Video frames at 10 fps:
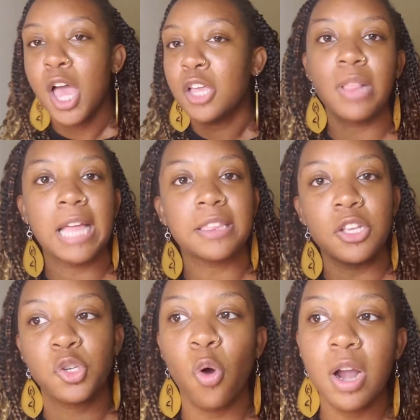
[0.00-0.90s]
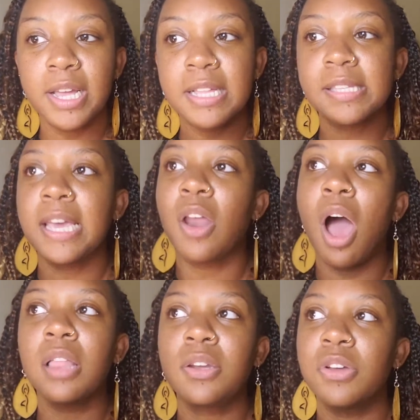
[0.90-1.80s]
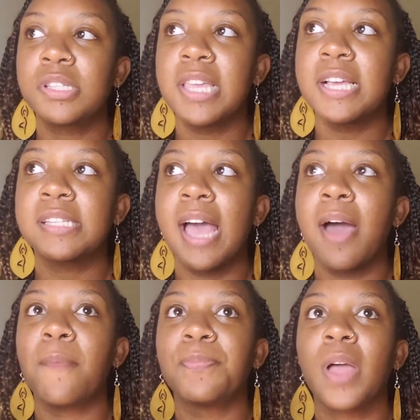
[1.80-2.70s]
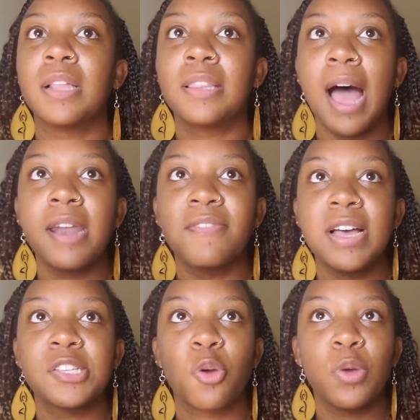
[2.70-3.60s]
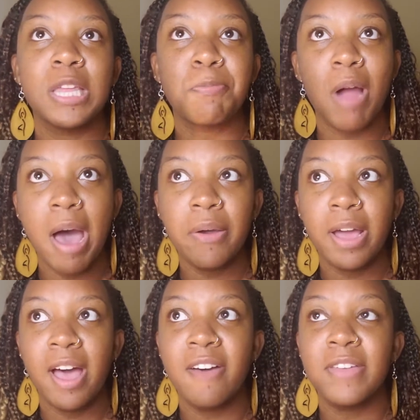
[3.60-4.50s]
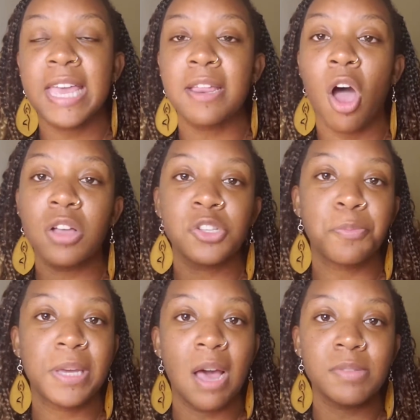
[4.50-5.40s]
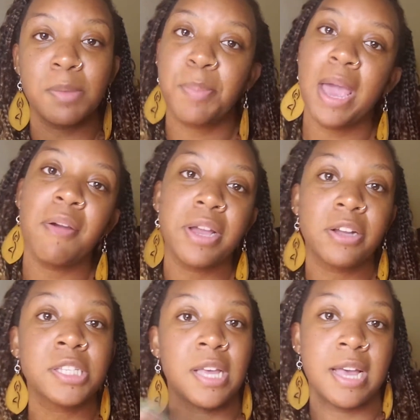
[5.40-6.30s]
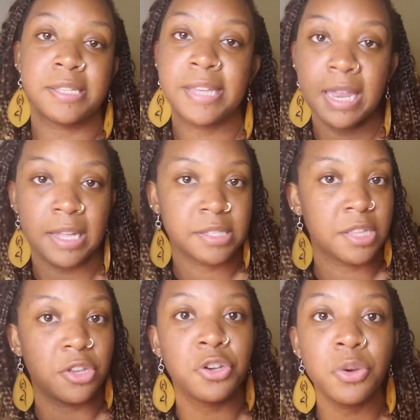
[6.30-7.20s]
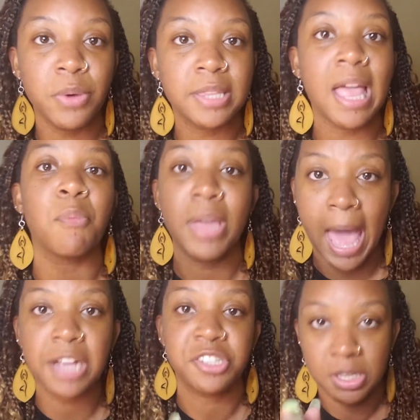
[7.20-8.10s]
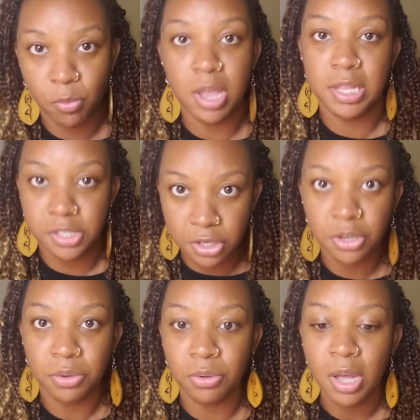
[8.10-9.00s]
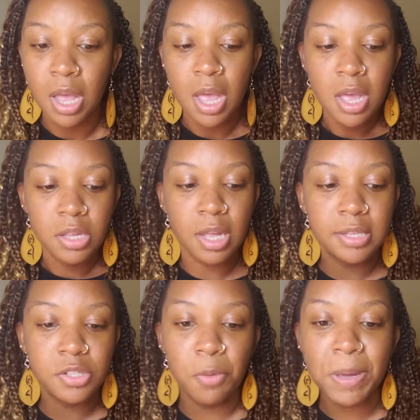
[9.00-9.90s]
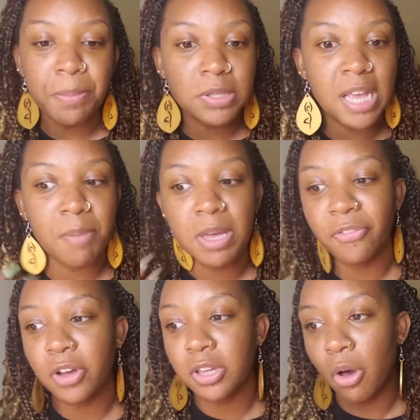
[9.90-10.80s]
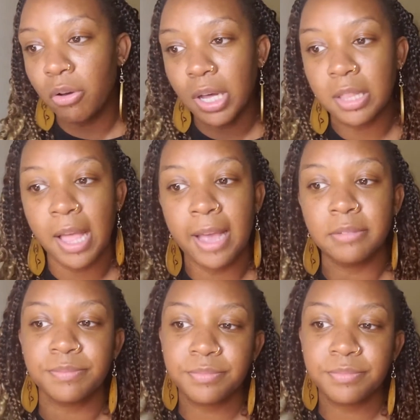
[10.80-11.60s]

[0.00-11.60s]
Like the Jordans and all of those things that a lot of us are really proud of, it also becomes a barrier to us getting to the doing that we actually wanted to do. And so people tell me for yoga, like,